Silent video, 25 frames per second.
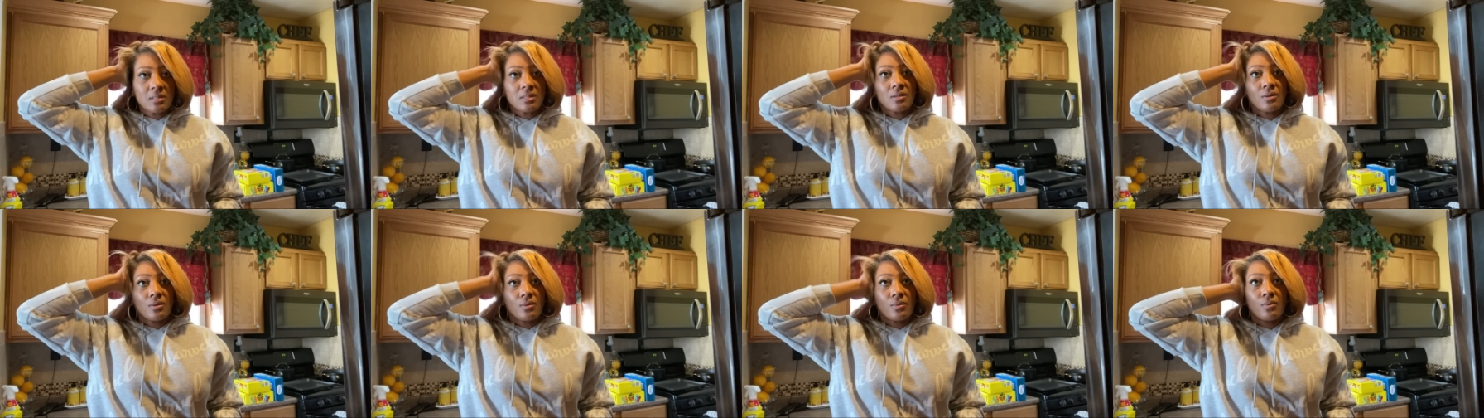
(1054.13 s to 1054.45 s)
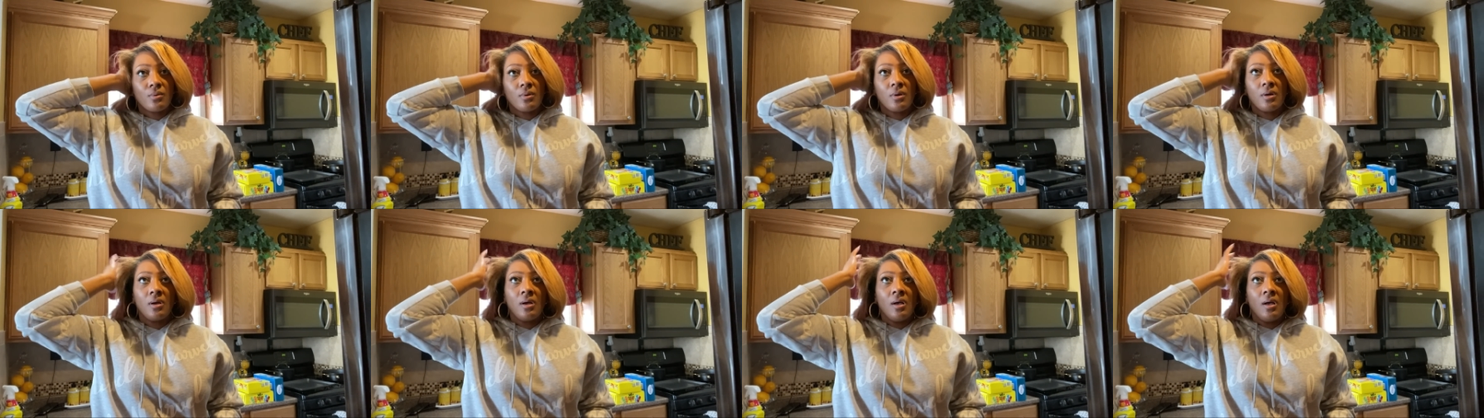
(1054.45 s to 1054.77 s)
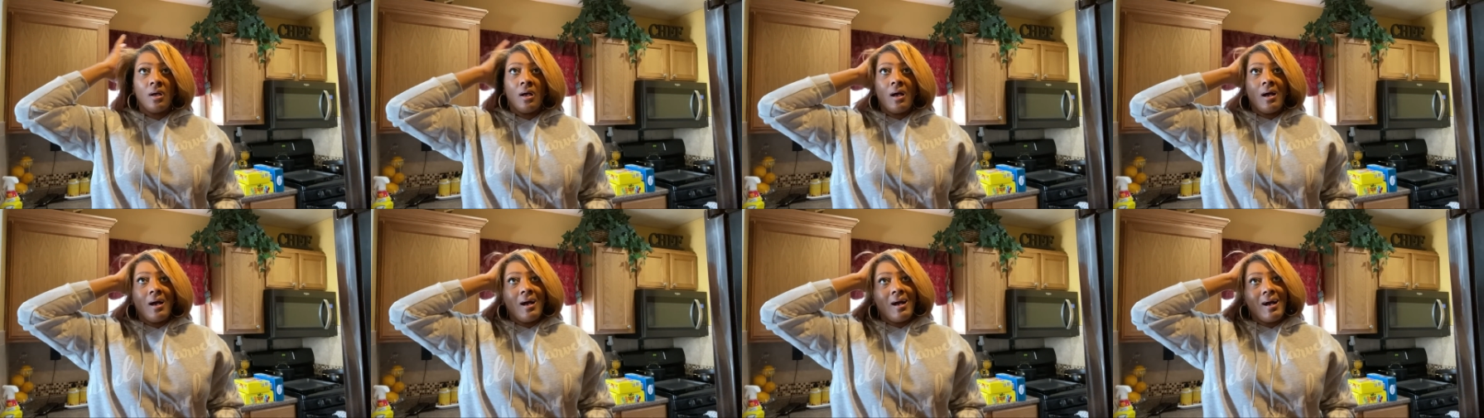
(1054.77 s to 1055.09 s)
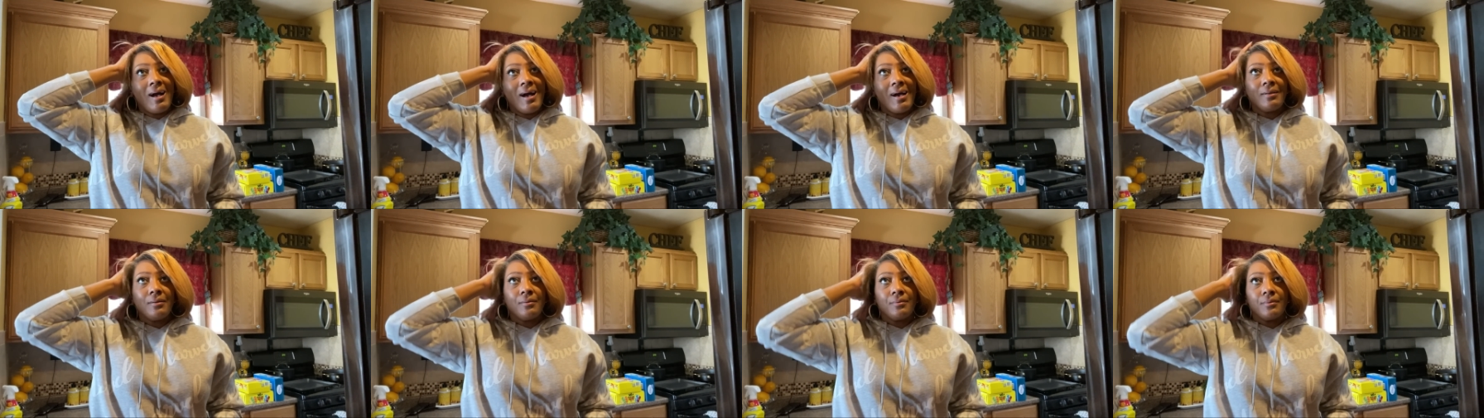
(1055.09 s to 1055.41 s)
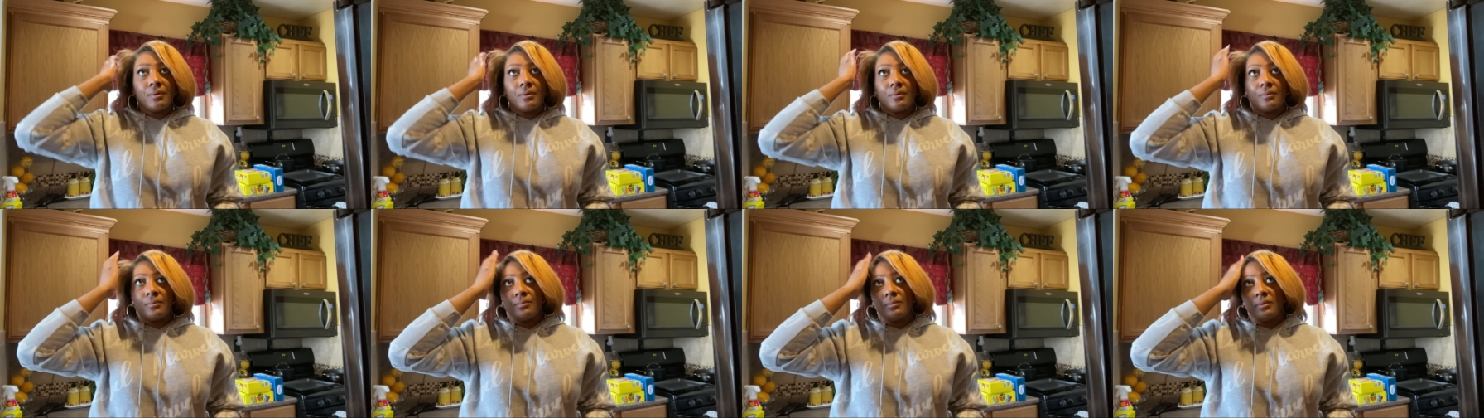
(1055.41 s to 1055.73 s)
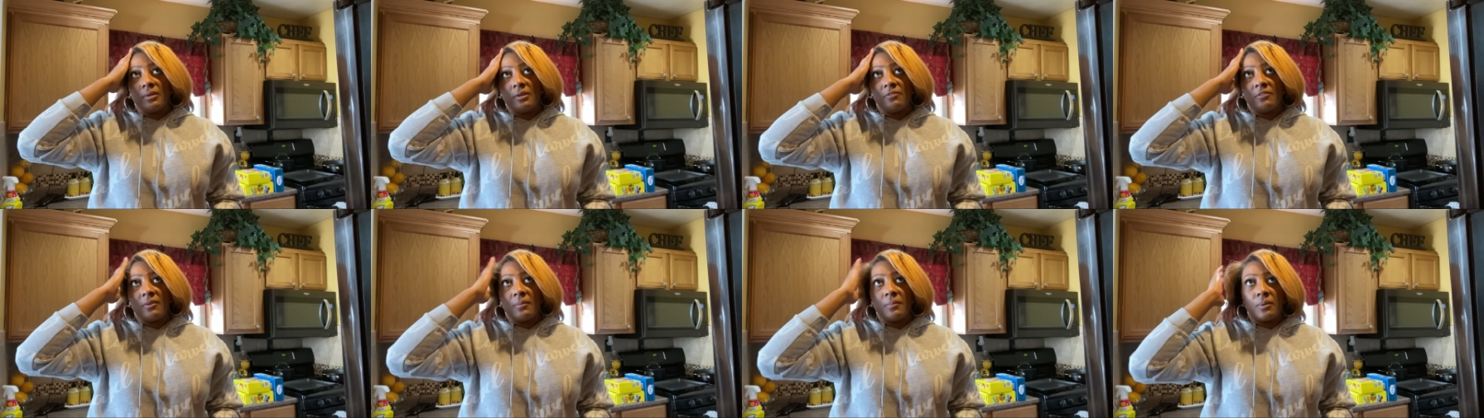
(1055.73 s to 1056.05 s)
So I don't know
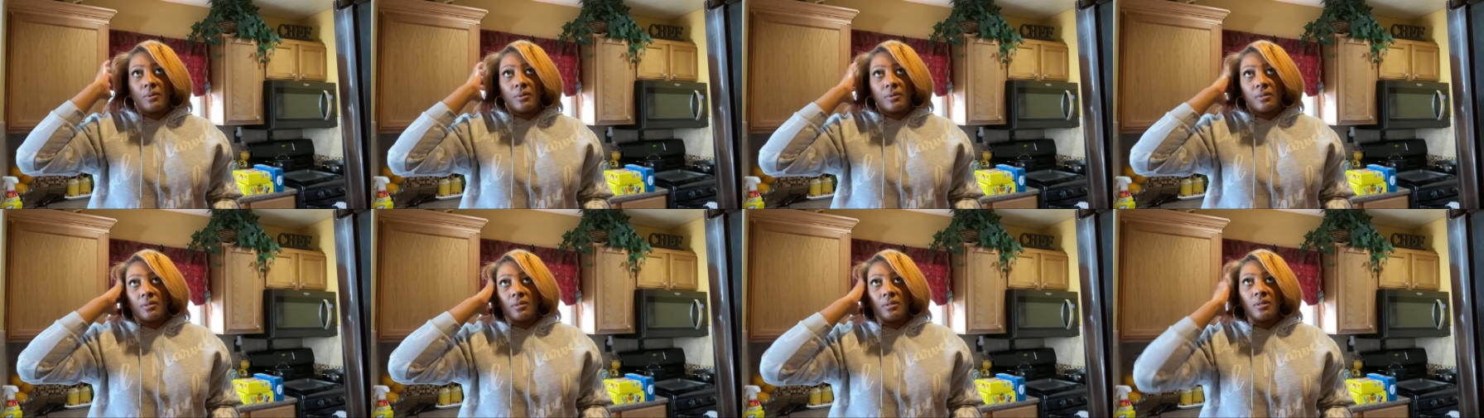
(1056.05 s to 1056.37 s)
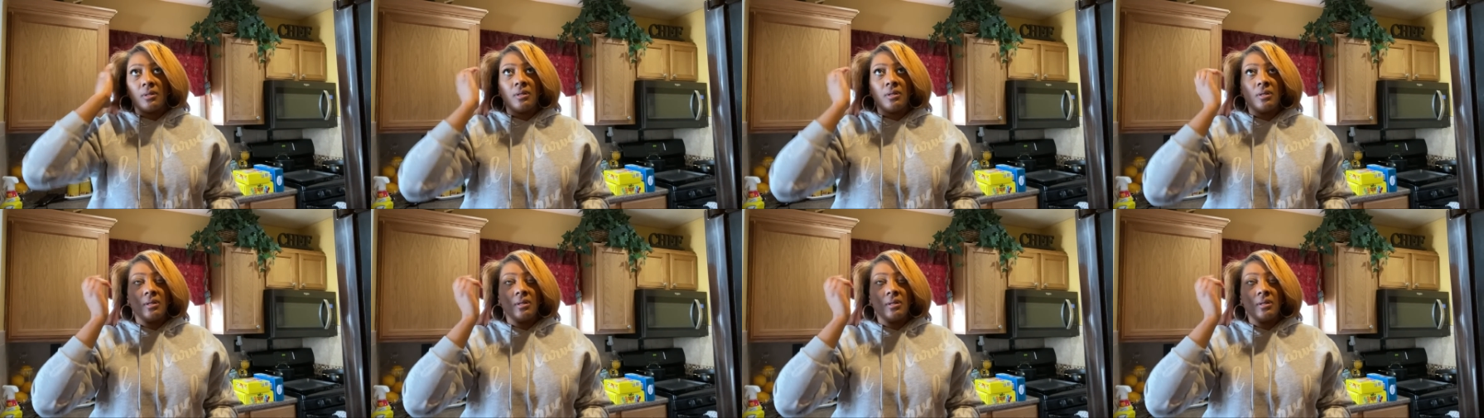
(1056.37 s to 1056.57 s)
if I'm gonna